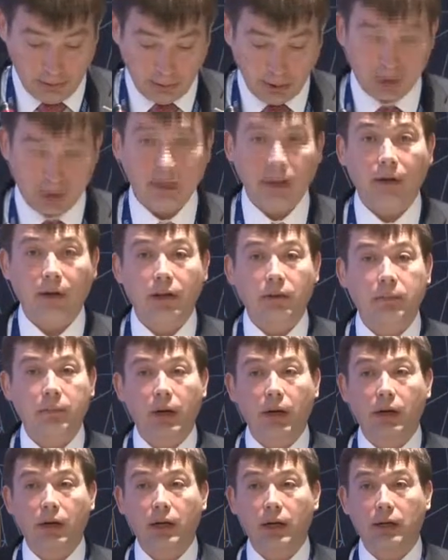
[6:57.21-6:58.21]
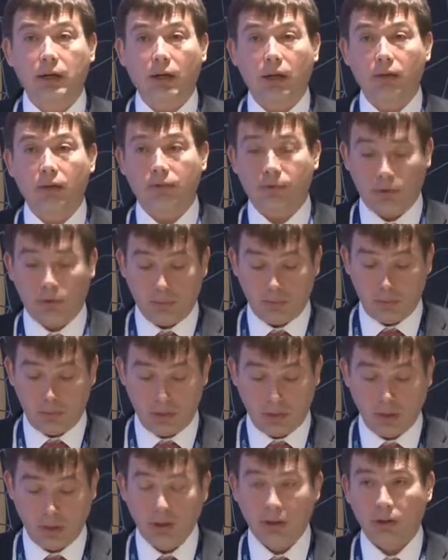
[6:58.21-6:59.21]
Sternberg canal from
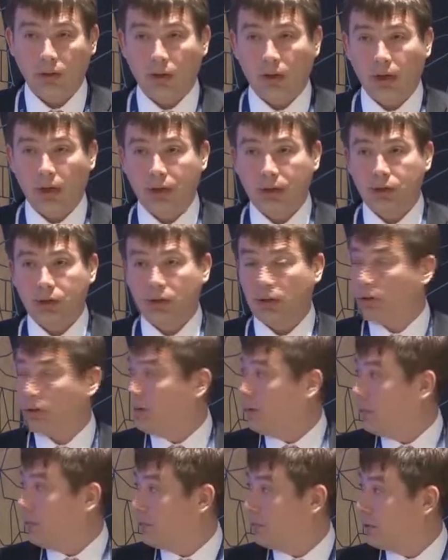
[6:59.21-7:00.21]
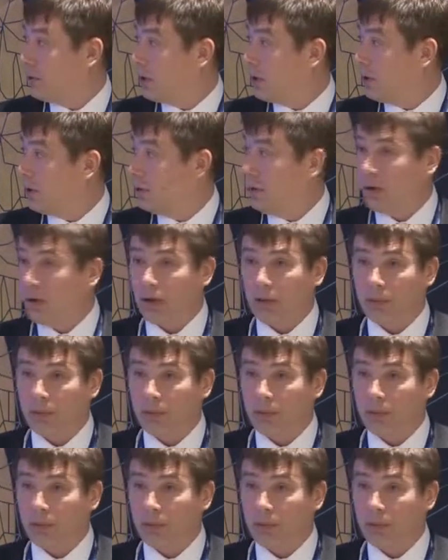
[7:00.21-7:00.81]
collection of Andrei